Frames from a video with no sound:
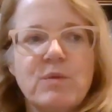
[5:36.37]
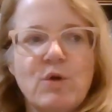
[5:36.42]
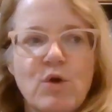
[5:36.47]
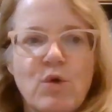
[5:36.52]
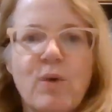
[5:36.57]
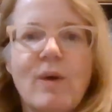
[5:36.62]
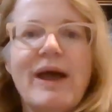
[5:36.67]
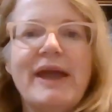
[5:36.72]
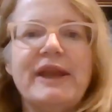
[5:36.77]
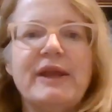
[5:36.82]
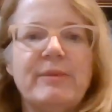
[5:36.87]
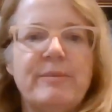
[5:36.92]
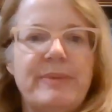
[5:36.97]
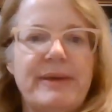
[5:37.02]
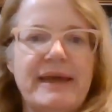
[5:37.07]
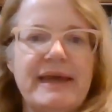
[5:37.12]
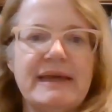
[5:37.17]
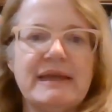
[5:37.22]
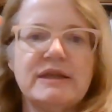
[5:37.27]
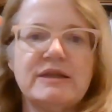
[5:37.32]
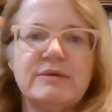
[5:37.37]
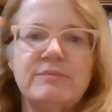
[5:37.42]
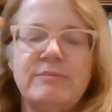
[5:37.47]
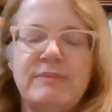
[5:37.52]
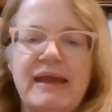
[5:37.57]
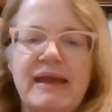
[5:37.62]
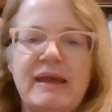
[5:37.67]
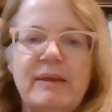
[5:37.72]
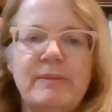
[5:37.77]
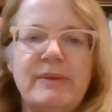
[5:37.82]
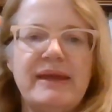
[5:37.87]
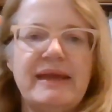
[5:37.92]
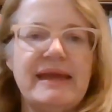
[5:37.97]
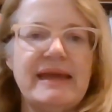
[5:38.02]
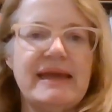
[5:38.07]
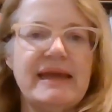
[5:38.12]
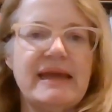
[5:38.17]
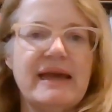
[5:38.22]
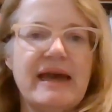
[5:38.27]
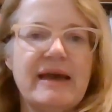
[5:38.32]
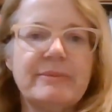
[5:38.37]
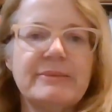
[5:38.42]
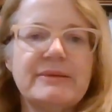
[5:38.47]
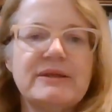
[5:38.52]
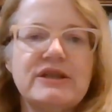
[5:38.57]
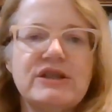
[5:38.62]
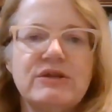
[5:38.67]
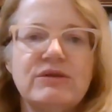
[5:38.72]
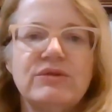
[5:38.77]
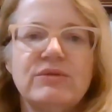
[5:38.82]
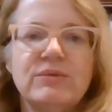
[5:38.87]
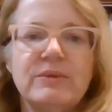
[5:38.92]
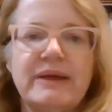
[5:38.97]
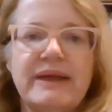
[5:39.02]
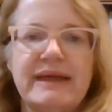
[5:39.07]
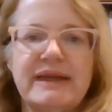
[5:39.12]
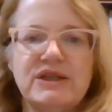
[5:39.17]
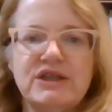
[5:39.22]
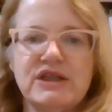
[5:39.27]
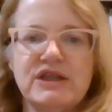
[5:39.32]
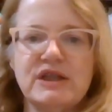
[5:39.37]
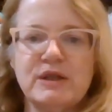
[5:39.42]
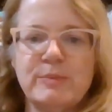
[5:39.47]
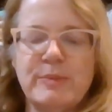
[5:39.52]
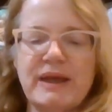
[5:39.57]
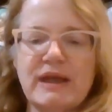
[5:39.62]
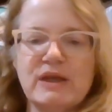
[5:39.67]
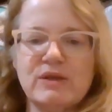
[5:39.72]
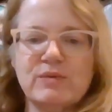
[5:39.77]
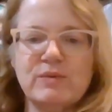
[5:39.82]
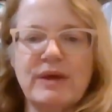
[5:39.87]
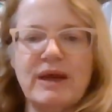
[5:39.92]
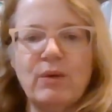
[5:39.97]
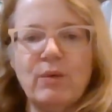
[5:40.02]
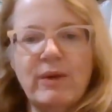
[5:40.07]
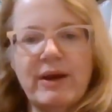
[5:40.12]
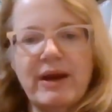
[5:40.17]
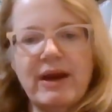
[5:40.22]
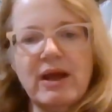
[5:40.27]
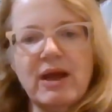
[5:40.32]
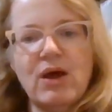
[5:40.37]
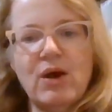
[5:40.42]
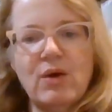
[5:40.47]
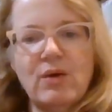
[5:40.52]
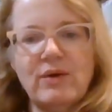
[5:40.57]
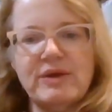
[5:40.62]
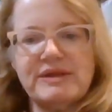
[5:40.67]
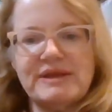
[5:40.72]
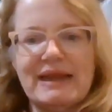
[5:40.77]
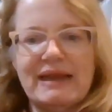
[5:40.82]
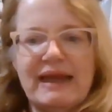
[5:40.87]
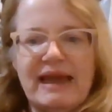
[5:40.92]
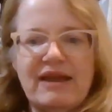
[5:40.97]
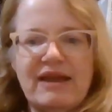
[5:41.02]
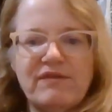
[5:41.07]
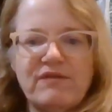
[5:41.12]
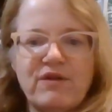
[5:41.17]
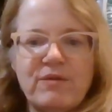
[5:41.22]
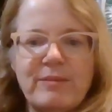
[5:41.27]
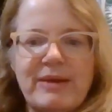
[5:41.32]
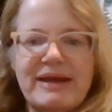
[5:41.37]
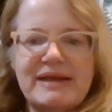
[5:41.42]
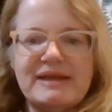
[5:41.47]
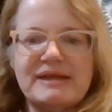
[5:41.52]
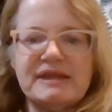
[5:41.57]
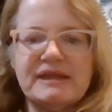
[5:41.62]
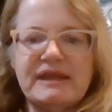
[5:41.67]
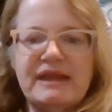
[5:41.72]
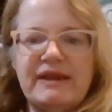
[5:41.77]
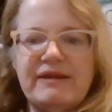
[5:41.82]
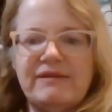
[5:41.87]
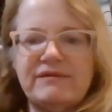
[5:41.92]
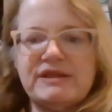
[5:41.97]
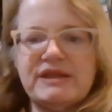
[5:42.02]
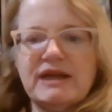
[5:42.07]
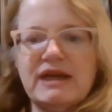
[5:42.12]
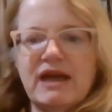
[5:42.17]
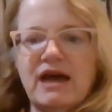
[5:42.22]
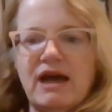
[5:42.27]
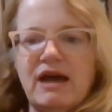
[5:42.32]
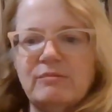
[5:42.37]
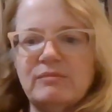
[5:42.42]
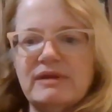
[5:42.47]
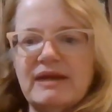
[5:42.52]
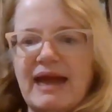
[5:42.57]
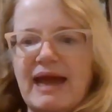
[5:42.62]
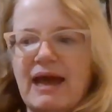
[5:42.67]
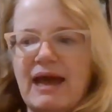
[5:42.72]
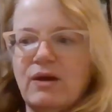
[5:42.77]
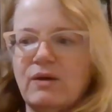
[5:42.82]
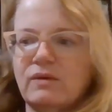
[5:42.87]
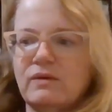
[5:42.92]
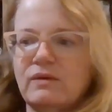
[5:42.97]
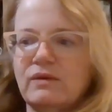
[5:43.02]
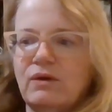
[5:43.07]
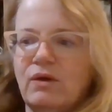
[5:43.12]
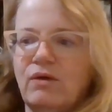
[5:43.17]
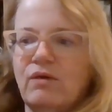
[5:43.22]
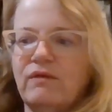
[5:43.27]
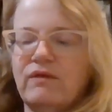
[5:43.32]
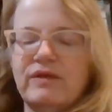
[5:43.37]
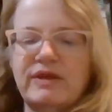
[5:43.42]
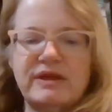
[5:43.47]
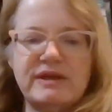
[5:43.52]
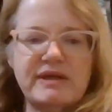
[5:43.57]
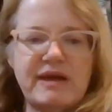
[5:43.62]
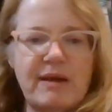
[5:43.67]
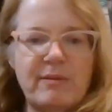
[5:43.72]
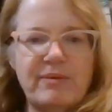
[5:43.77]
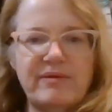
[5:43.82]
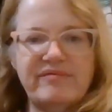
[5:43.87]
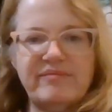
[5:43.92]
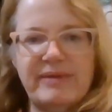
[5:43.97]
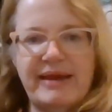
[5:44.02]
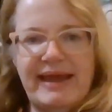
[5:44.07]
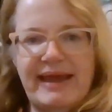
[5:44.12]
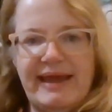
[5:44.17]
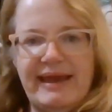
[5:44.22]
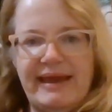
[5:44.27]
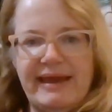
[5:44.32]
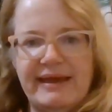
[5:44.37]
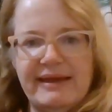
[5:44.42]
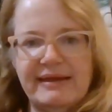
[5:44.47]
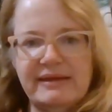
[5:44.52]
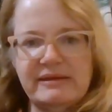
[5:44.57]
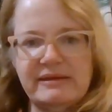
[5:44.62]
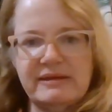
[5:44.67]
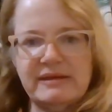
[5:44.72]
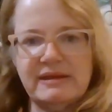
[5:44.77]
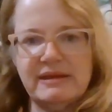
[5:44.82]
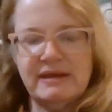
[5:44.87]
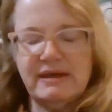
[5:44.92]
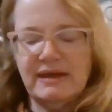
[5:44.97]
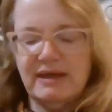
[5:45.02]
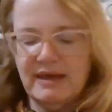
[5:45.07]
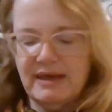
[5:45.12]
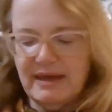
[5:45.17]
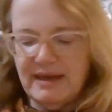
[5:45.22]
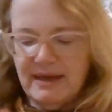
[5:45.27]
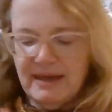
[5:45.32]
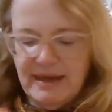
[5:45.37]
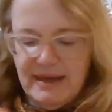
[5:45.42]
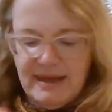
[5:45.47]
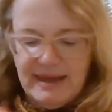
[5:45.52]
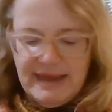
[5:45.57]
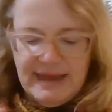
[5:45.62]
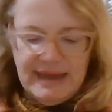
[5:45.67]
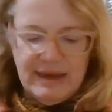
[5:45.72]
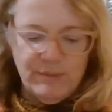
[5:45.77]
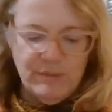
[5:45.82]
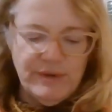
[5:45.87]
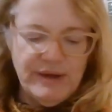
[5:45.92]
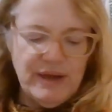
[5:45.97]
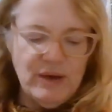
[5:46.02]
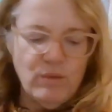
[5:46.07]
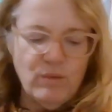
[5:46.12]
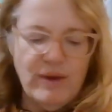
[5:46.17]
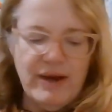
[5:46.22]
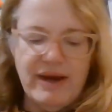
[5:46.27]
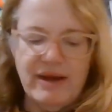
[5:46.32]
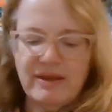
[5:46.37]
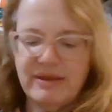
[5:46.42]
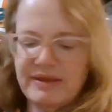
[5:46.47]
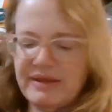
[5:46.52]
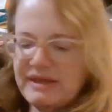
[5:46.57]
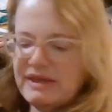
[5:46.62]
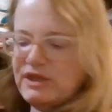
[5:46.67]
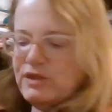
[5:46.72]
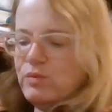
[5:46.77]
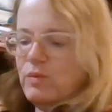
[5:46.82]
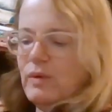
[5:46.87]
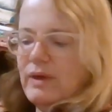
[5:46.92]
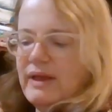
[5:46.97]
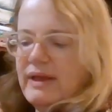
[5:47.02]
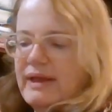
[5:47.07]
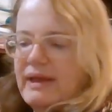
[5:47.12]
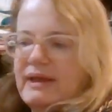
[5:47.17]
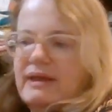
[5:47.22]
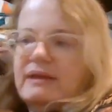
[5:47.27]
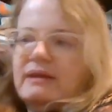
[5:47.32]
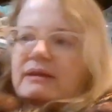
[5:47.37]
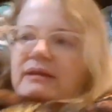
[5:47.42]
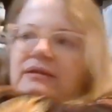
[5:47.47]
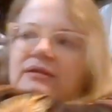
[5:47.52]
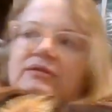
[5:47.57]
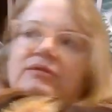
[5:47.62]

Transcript: quite a bit, maybe up to 3 inches, because when I wear coats, I like for my sleeves to come down over the top of my hand. And when I wear this one